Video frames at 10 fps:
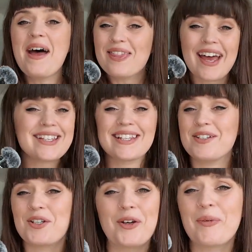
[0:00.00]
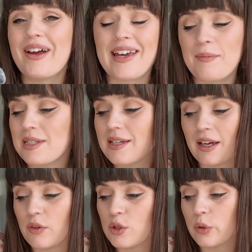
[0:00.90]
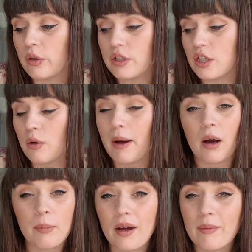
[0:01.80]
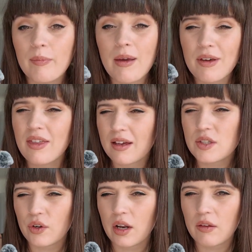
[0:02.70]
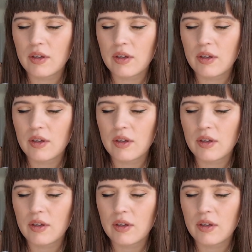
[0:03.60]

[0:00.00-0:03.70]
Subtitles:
that's literally not what I came to sit here and talk to you about, but maybe that's for another